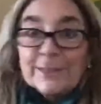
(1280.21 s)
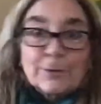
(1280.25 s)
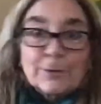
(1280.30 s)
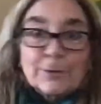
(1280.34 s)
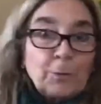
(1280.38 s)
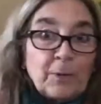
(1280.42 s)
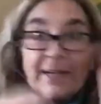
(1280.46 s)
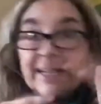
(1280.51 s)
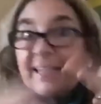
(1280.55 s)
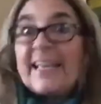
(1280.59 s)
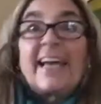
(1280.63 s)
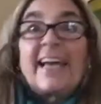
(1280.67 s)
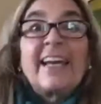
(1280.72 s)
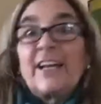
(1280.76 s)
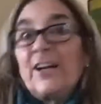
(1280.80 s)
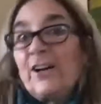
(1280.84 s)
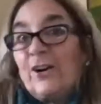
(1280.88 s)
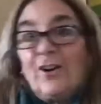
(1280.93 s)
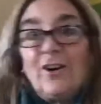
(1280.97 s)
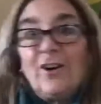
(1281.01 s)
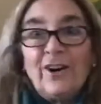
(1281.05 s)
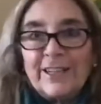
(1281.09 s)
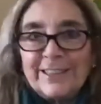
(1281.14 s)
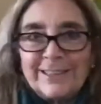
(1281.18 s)
want to get it
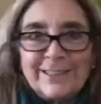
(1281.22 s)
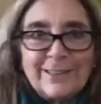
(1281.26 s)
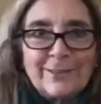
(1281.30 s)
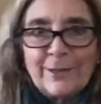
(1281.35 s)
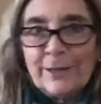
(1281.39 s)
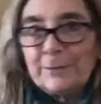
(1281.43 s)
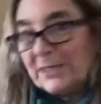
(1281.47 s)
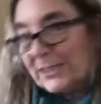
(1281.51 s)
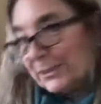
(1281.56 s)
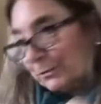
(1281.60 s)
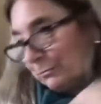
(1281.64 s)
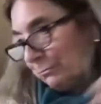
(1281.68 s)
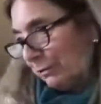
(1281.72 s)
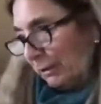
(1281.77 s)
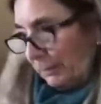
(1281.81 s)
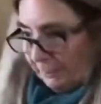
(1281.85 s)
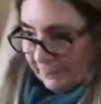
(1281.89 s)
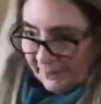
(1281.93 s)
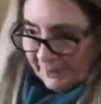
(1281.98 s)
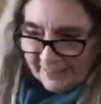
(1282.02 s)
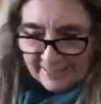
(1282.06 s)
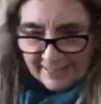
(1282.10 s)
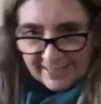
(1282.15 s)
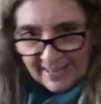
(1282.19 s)
gone. I'm just
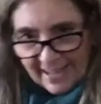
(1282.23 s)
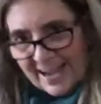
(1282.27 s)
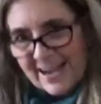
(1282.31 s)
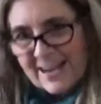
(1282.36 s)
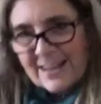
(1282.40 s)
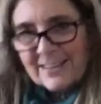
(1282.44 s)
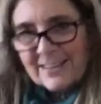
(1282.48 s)
ripping it out.